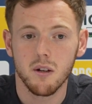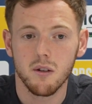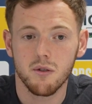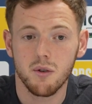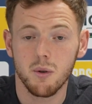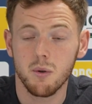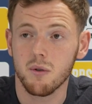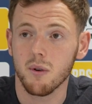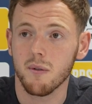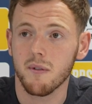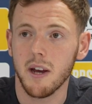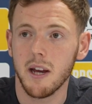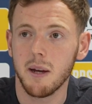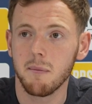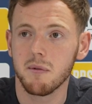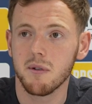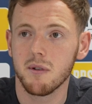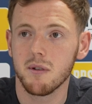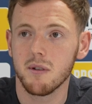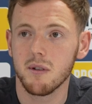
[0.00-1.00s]
Two tough
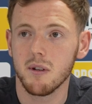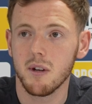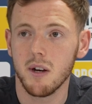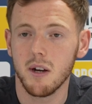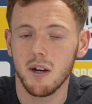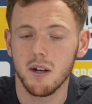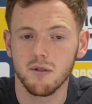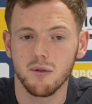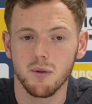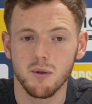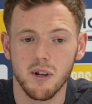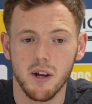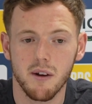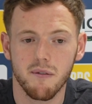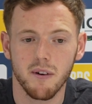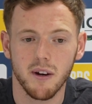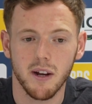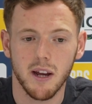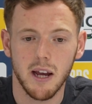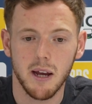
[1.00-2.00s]
games, two
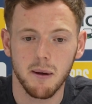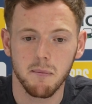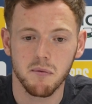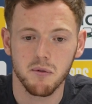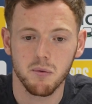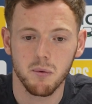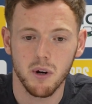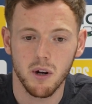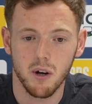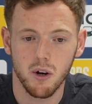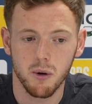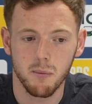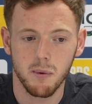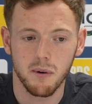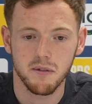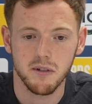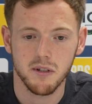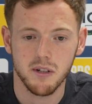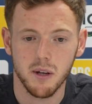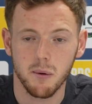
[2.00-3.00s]
different games, one at home
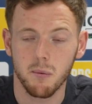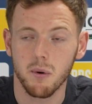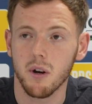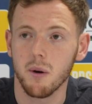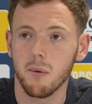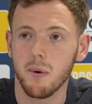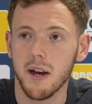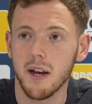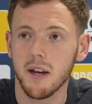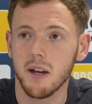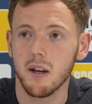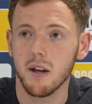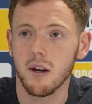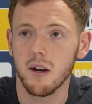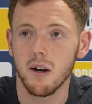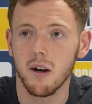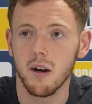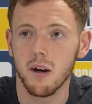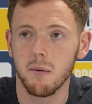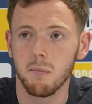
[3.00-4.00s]
obviously, one away,
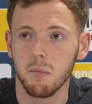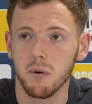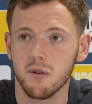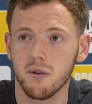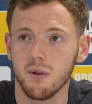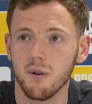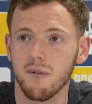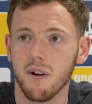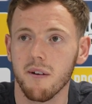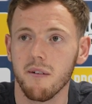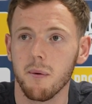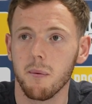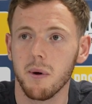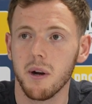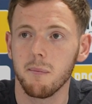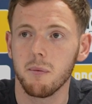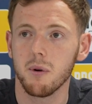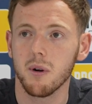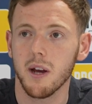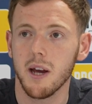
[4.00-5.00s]
but two very
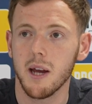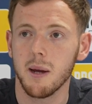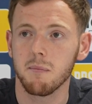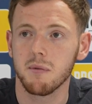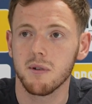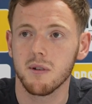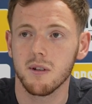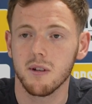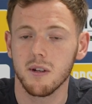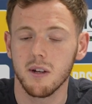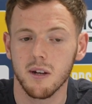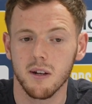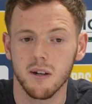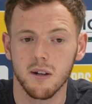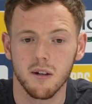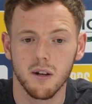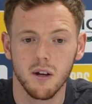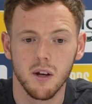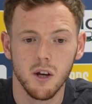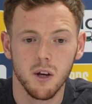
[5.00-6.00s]
winnable games,
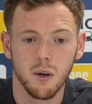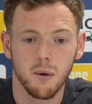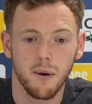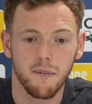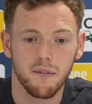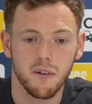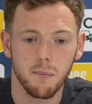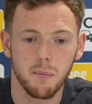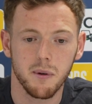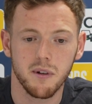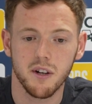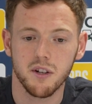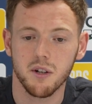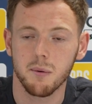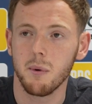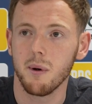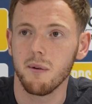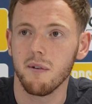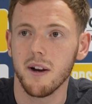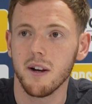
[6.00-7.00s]
and with the
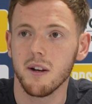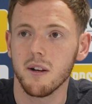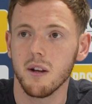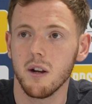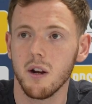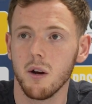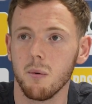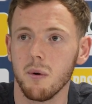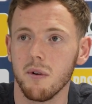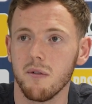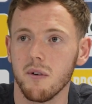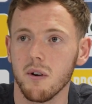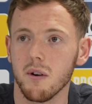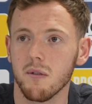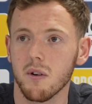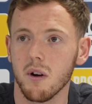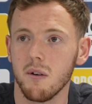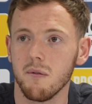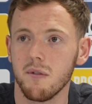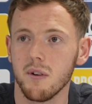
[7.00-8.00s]
position we're in, you know, we're full
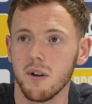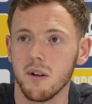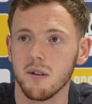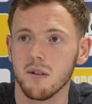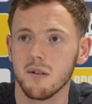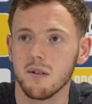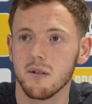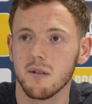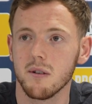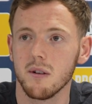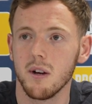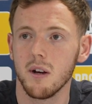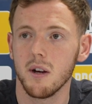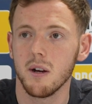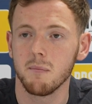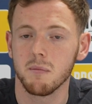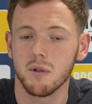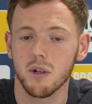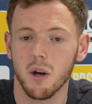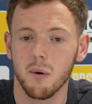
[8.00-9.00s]
of confidence
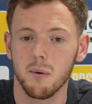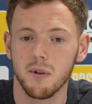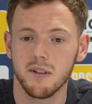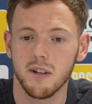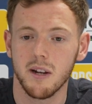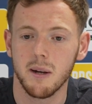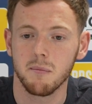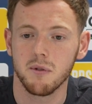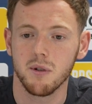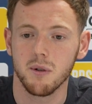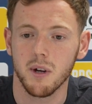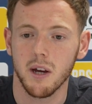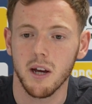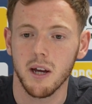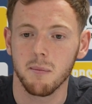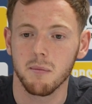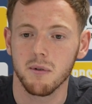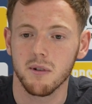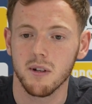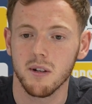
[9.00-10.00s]
to go into them two
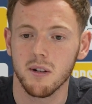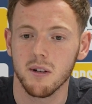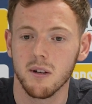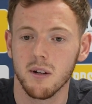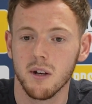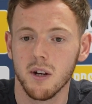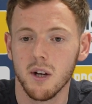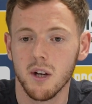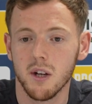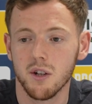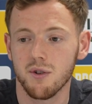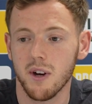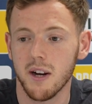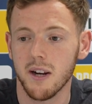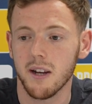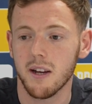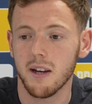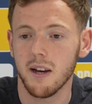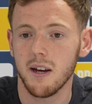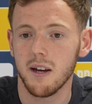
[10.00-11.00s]
games and
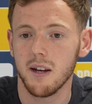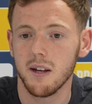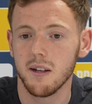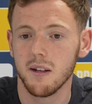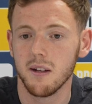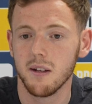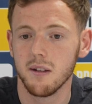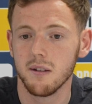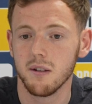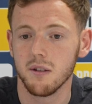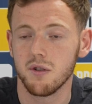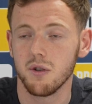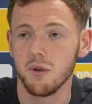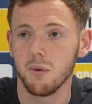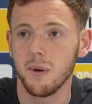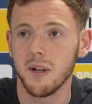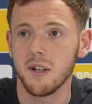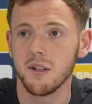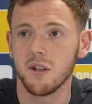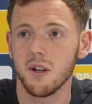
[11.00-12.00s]
trying to get the
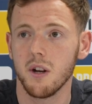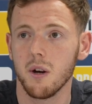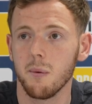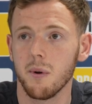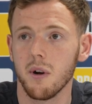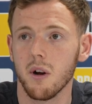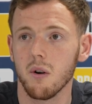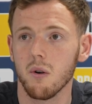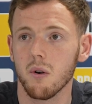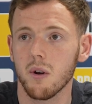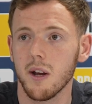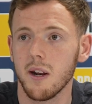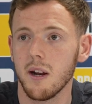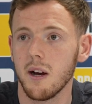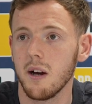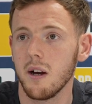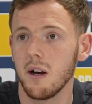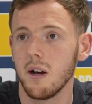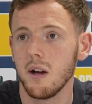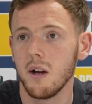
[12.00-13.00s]
two wins. You know, we're not looking
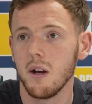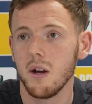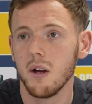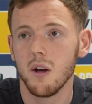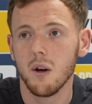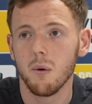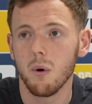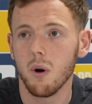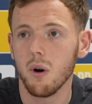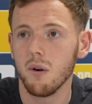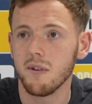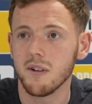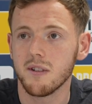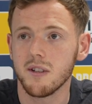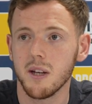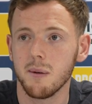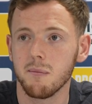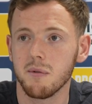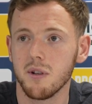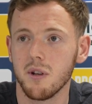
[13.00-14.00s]
at what other
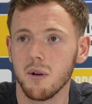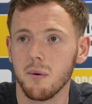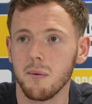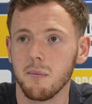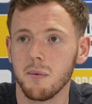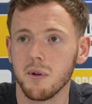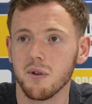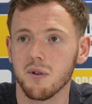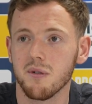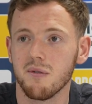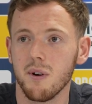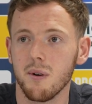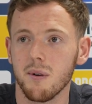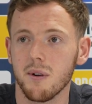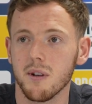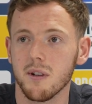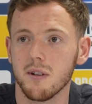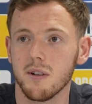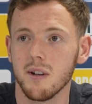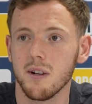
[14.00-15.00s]
teams are doing, we're just
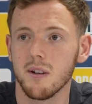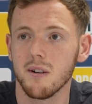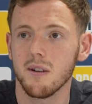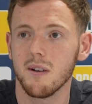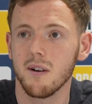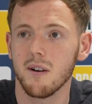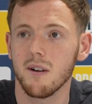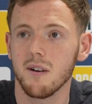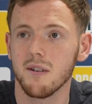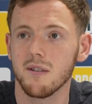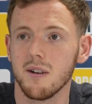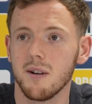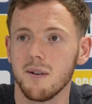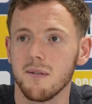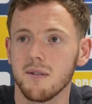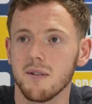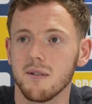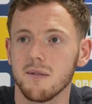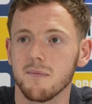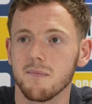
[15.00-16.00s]
focusing on
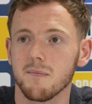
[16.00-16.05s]
ourselves.